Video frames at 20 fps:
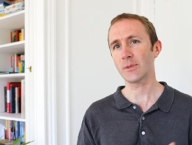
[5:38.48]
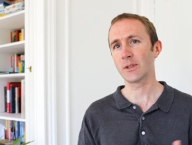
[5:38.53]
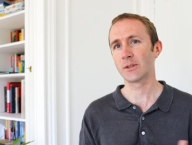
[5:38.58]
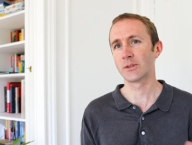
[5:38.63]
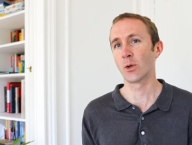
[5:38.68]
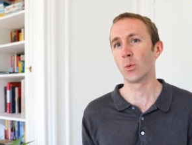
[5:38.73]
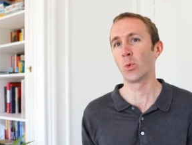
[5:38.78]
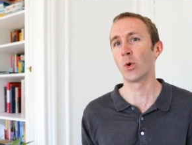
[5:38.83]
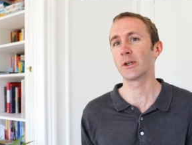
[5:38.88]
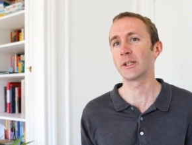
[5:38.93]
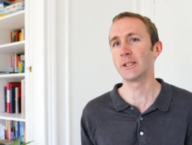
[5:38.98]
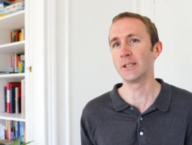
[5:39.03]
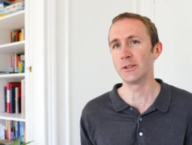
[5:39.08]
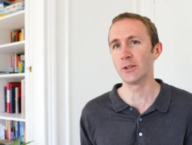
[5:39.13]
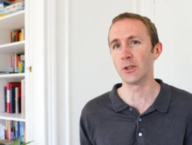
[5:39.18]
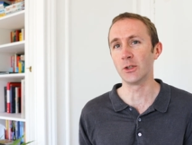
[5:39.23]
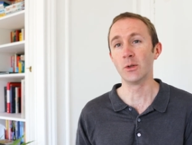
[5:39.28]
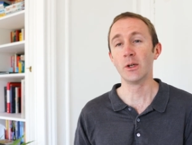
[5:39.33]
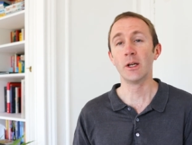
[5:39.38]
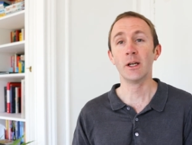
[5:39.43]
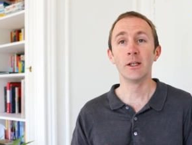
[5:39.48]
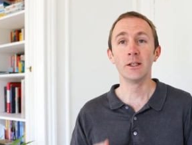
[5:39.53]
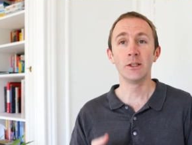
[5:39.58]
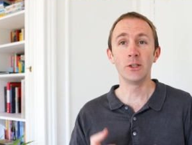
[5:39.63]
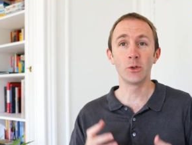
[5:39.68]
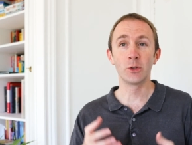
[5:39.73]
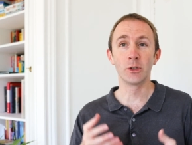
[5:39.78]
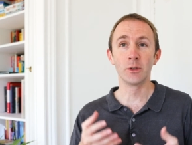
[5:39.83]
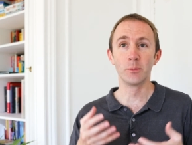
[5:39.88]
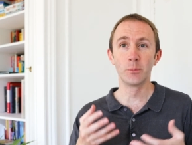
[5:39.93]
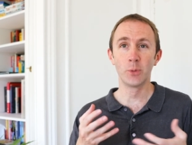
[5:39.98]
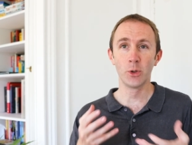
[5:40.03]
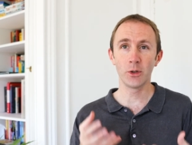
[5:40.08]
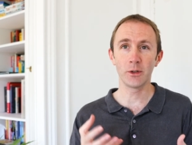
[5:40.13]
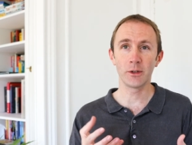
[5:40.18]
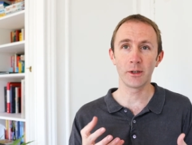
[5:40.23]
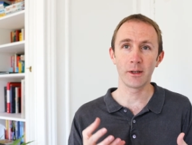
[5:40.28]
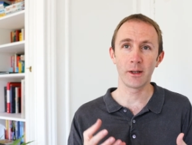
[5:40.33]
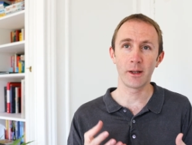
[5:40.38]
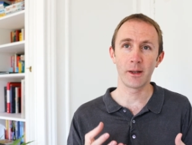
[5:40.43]
So what can you do? You can
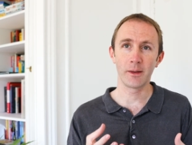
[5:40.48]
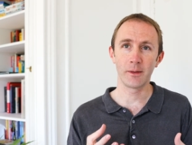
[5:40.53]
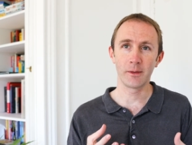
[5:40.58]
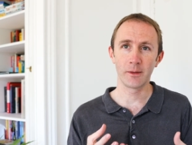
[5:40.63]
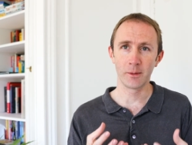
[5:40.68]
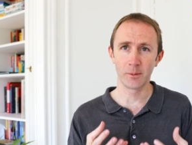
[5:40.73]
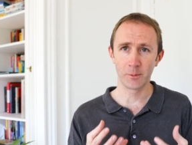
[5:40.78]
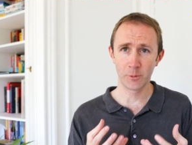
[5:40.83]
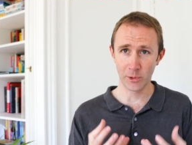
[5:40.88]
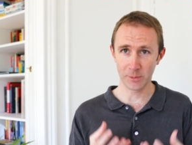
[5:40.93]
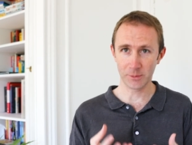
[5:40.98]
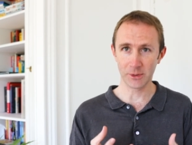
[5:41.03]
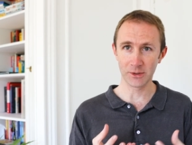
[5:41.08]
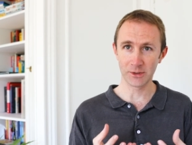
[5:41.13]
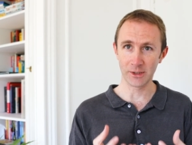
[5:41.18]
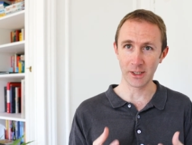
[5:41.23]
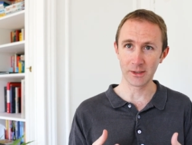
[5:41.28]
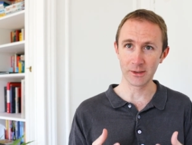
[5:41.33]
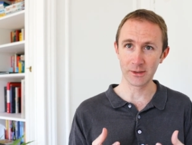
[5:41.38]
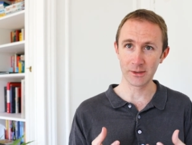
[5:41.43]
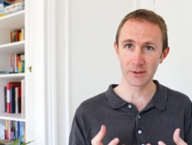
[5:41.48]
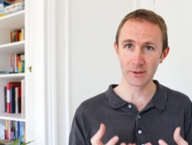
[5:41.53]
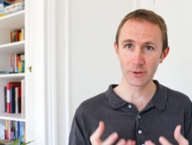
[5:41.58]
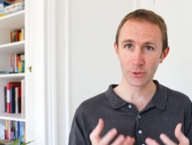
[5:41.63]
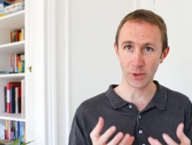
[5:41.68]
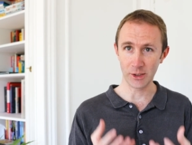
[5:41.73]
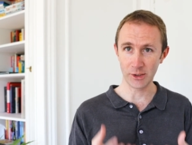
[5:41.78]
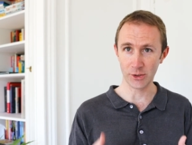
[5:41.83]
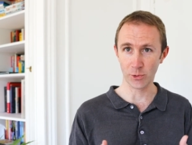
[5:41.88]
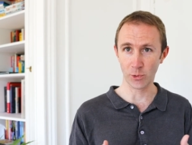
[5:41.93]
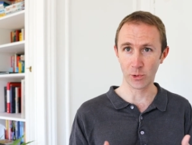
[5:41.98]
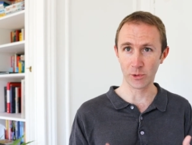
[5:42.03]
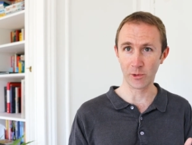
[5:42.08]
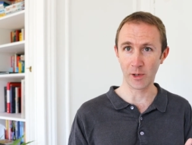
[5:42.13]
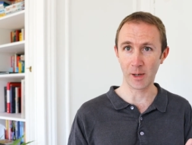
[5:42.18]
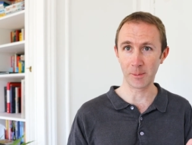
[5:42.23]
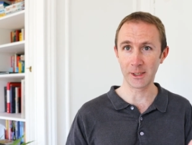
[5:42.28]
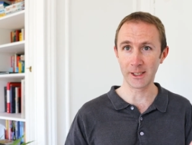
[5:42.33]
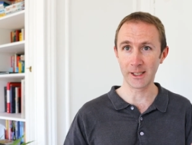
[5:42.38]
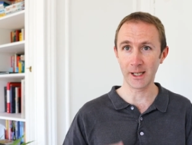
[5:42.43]
put the CryptoSense tracer on
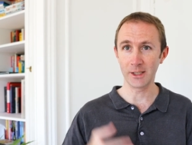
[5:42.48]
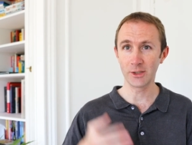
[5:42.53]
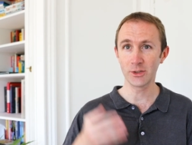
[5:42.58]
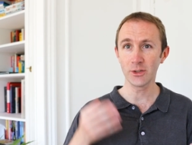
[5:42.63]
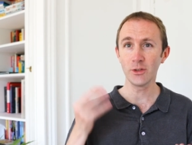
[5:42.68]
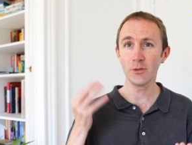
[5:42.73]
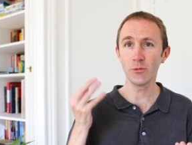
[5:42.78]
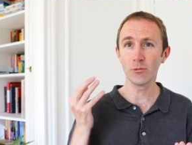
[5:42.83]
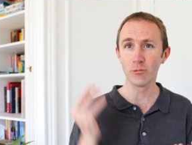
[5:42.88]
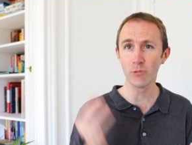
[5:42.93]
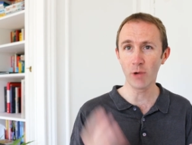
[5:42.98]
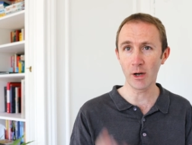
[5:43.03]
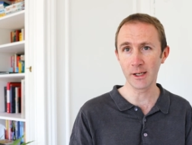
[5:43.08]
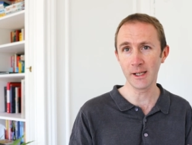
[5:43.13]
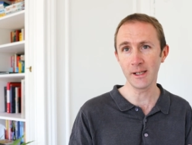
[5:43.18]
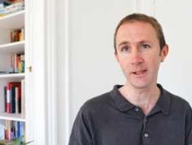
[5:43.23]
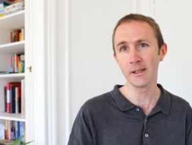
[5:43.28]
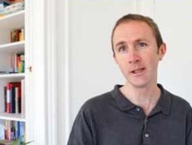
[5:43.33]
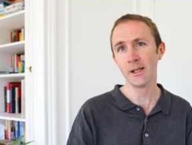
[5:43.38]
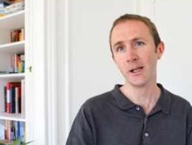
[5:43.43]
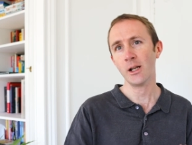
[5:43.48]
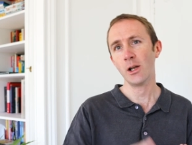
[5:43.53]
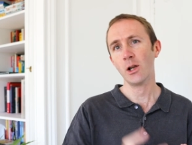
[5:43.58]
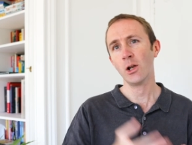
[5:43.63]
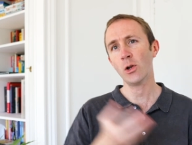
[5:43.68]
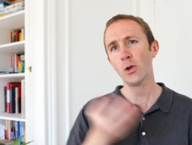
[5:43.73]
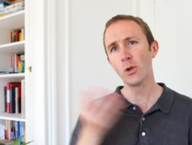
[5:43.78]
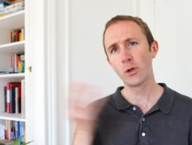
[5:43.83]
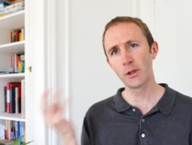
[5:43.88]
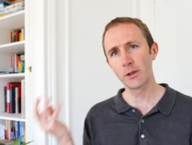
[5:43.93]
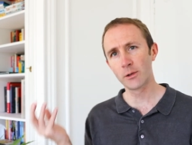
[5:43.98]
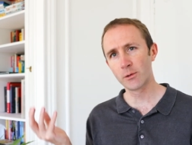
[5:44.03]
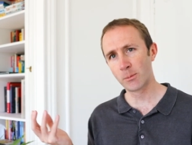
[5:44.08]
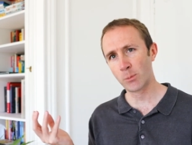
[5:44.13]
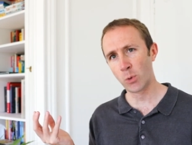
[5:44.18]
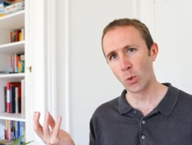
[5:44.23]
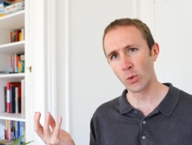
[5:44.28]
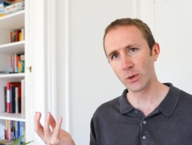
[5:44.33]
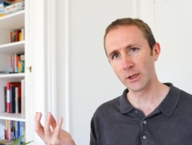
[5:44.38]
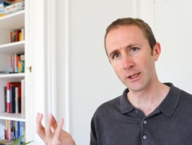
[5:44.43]
your application, run it, look at the
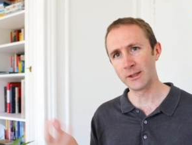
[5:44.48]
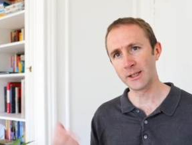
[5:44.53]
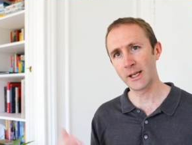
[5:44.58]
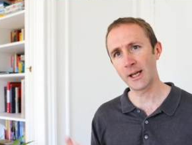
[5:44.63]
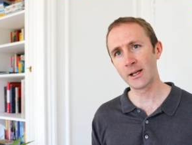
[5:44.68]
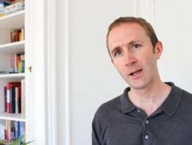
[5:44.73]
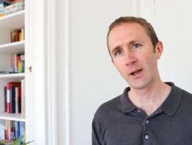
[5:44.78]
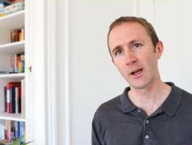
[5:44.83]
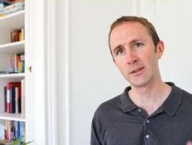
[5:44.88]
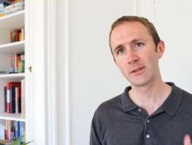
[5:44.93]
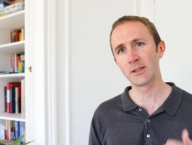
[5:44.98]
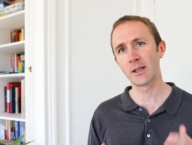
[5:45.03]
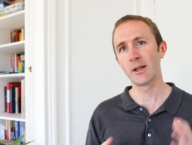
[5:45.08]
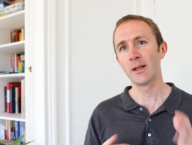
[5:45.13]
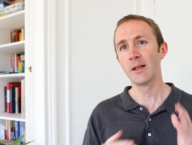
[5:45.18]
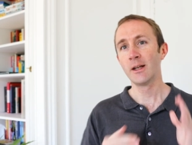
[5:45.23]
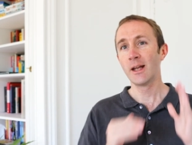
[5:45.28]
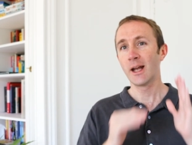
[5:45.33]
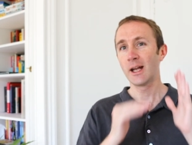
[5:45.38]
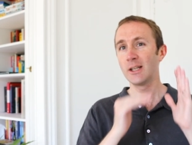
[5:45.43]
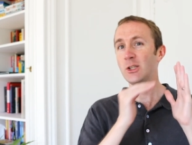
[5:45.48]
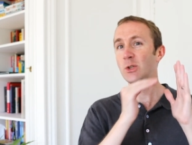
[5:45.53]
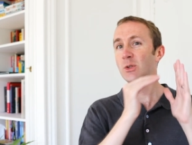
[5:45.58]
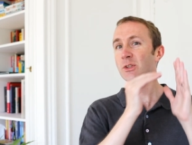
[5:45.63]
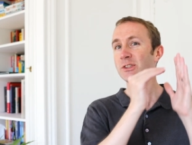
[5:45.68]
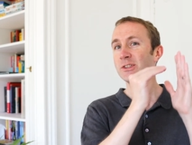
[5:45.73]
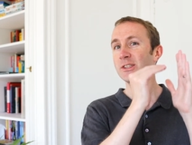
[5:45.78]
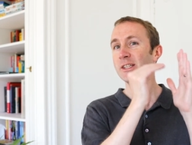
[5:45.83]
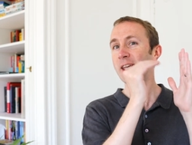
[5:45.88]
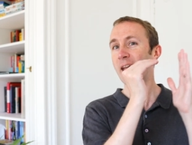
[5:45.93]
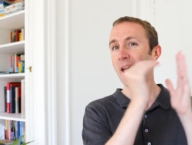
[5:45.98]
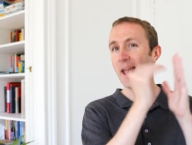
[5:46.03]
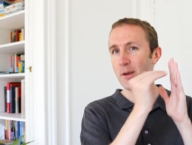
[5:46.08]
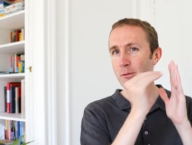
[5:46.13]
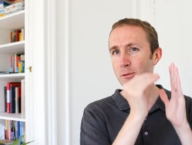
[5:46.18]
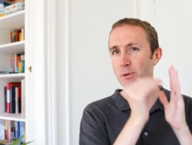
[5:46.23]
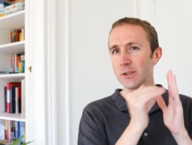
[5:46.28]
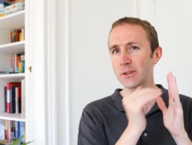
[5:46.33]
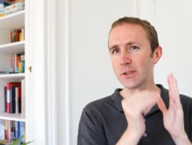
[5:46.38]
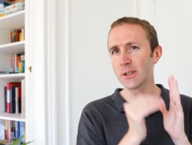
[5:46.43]
report in the analyzer, and you can see
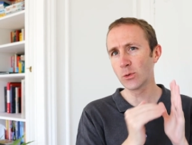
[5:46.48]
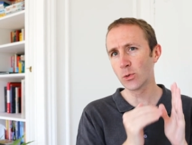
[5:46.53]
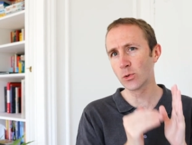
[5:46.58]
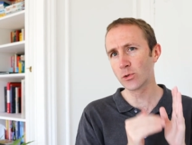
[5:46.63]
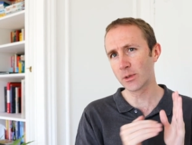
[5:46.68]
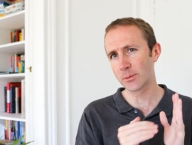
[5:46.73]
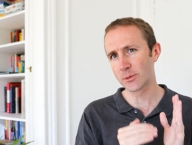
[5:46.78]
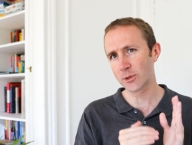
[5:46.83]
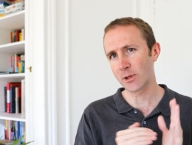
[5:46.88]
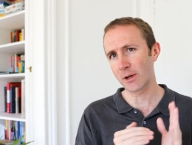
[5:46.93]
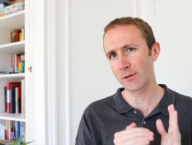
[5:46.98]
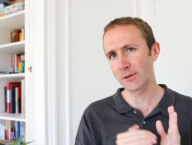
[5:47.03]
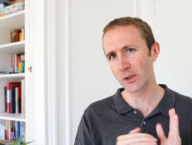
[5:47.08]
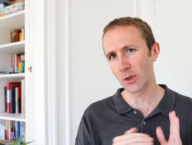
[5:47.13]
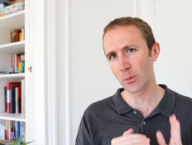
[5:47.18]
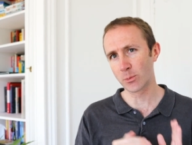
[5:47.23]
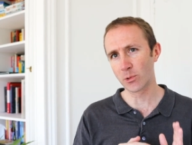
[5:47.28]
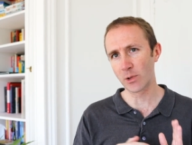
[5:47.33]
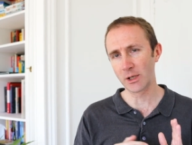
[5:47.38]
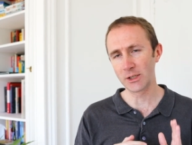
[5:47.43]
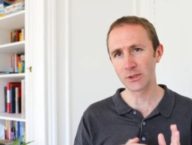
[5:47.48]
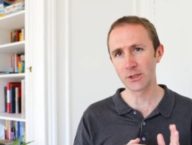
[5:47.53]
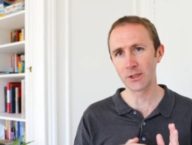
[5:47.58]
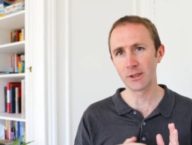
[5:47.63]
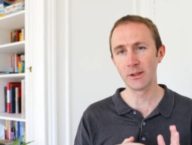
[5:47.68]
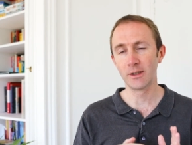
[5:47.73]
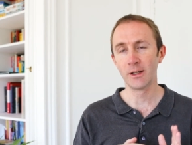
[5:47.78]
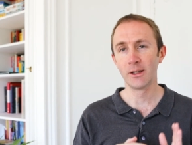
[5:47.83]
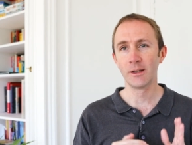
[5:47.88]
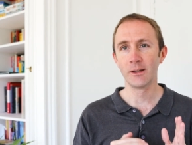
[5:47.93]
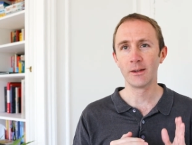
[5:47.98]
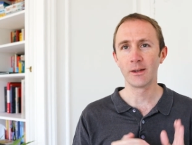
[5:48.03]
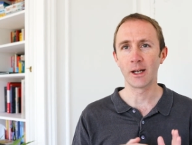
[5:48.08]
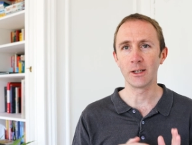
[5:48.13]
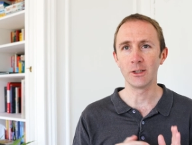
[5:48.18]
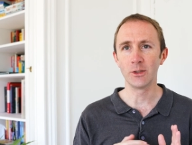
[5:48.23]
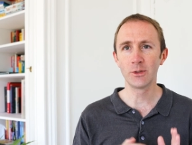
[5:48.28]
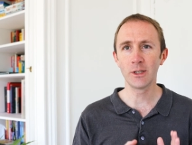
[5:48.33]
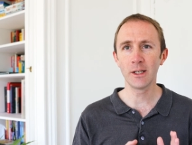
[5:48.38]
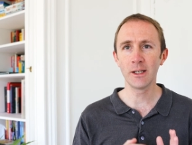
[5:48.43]
every single cryptographic operation
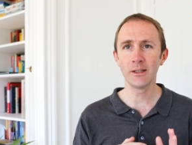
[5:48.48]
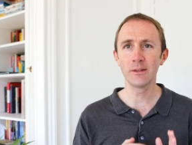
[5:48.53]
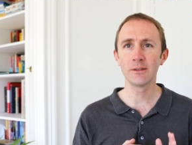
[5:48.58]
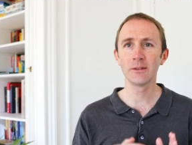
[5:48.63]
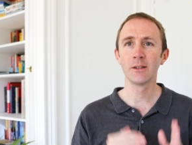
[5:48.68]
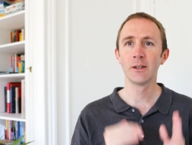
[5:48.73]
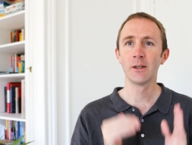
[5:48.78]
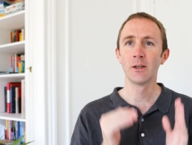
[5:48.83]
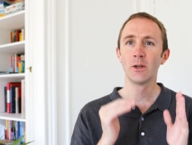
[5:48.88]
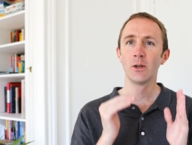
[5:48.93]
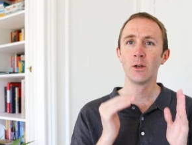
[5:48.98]
that you did